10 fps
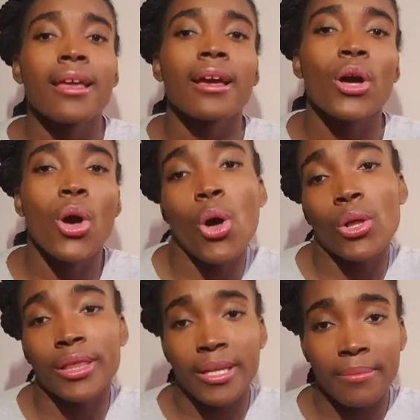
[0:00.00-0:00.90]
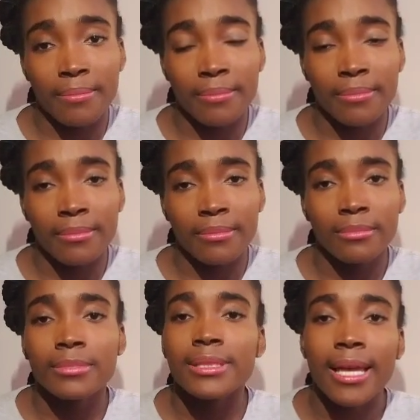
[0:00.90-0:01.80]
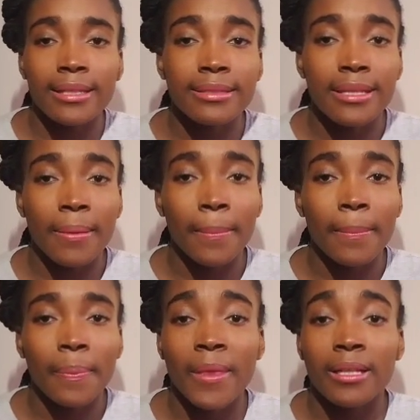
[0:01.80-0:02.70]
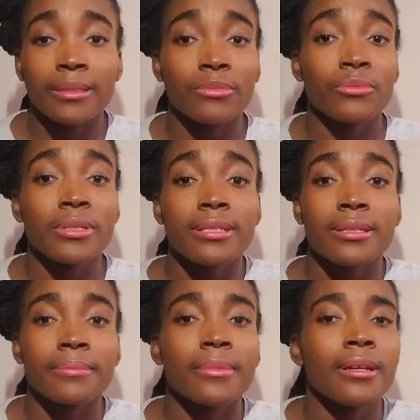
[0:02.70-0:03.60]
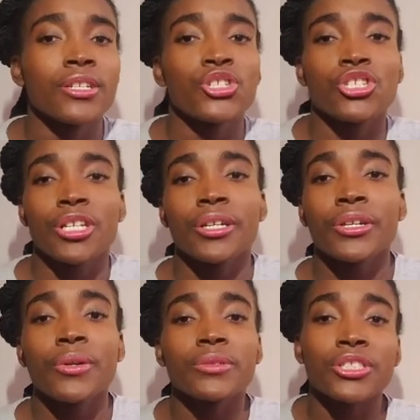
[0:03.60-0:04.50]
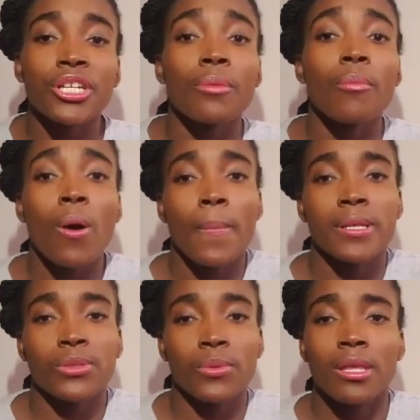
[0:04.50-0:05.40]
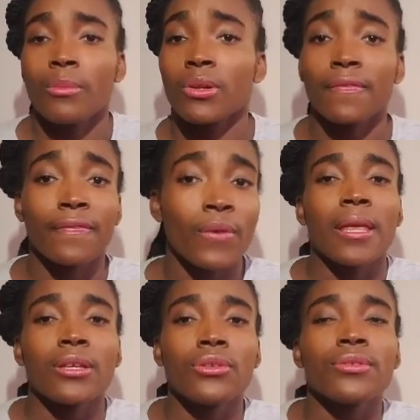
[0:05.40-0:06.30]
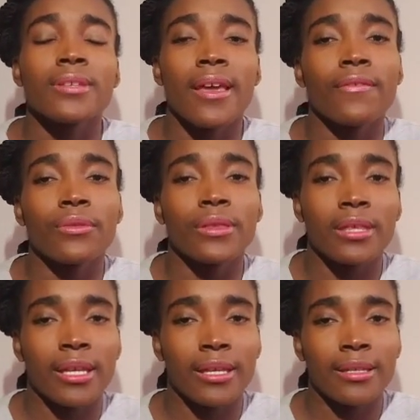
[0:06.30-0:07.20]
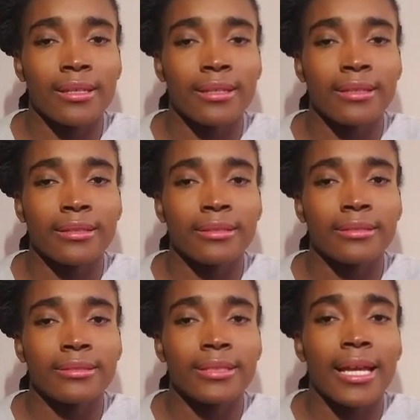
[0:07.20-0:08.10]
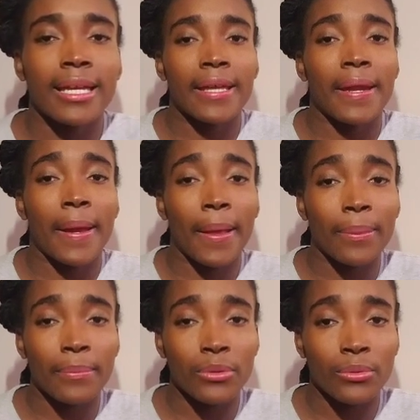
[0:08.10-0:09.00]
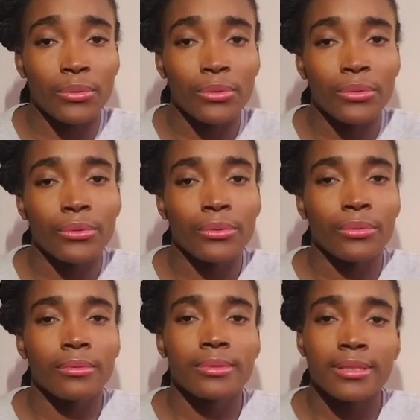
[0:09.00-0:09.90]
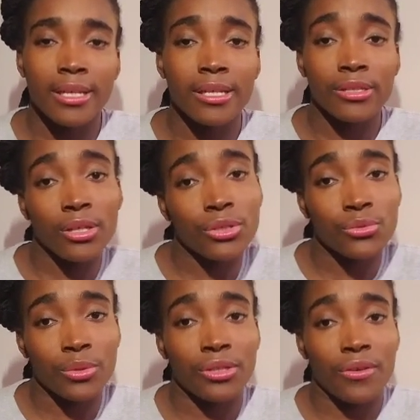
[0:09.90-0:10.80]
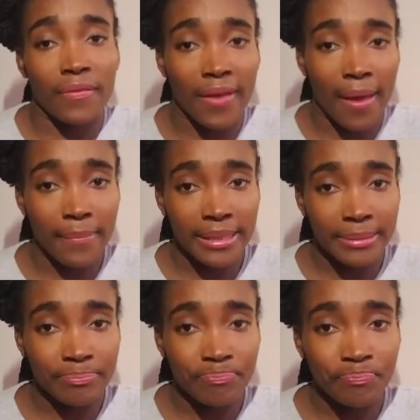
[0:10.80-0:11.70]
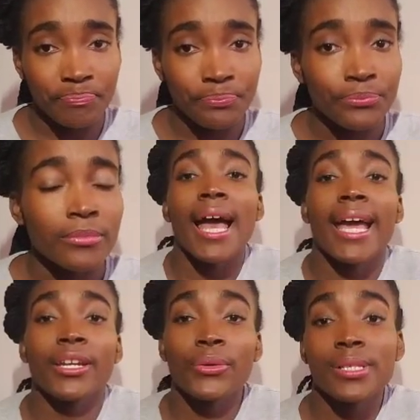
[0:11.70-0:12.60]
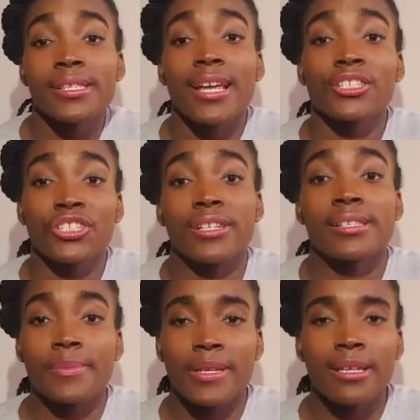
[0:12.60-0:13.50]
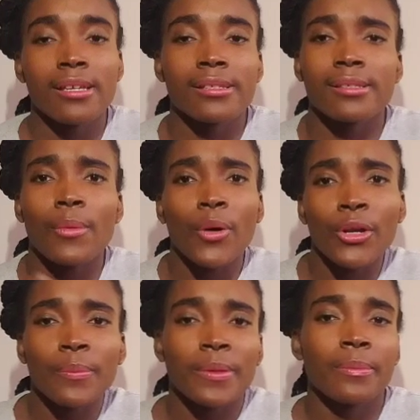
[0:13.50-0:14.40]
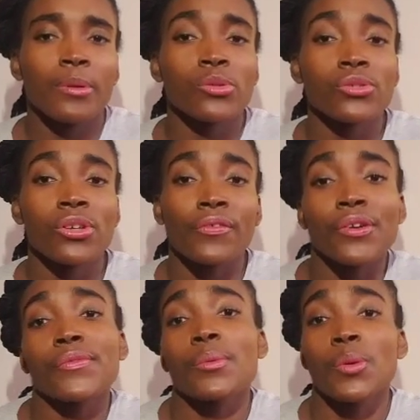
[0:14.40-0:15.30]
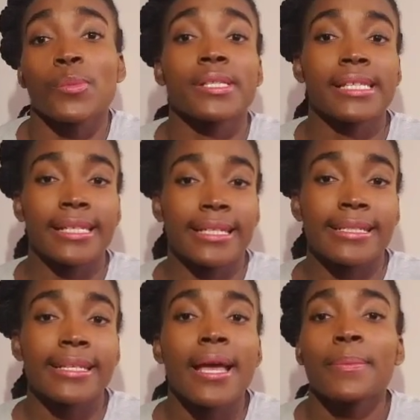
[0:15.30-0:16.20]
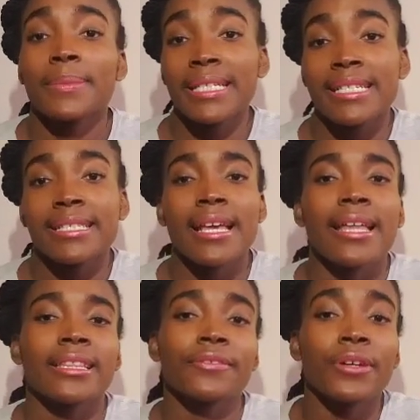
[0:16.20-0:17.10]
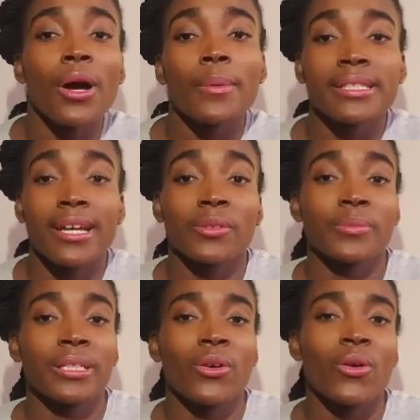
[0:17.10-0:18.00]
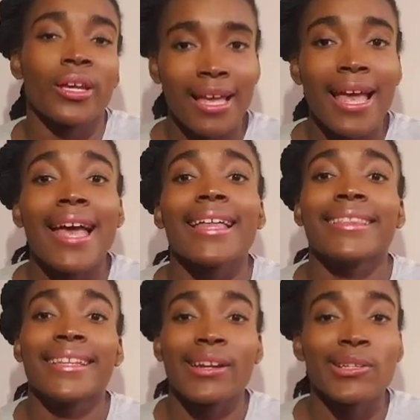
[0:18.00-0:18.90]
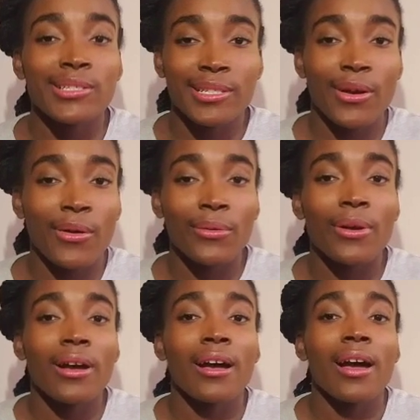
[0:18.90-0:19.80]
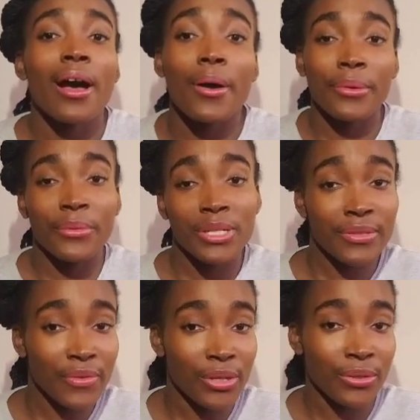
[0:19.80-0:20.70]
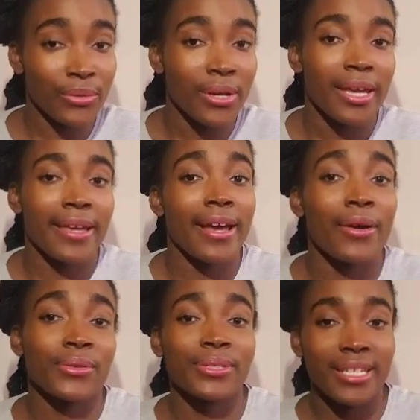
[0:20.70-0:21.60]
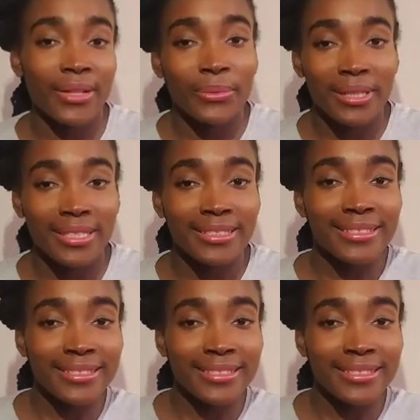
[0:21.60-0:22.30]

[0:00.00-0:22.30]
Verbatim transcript: call them, text them, tell them you miss them, share your, share moments with them on the phone. Use everything that help you stay in touch with your family. I know it's not just me, some other people suffer from homesickness. Please leave a comment down below and let us know how it was for you and how you dealt with it.